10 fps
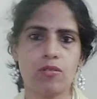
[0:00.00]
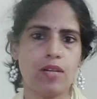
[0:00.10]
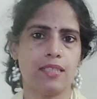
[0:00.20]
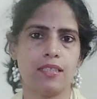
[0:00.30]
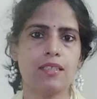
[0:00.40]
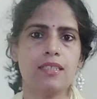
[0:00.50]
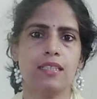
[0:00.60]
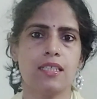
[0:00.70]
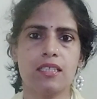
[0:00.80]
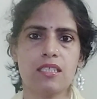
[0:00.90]
so I think
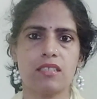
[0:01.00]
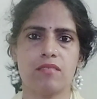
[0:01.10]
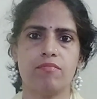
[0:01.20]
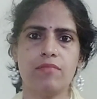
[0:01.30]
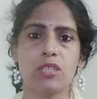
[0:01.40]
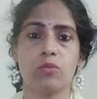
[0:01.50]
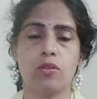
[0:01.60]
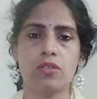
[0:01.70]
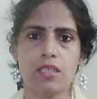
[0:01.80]
indicus makes more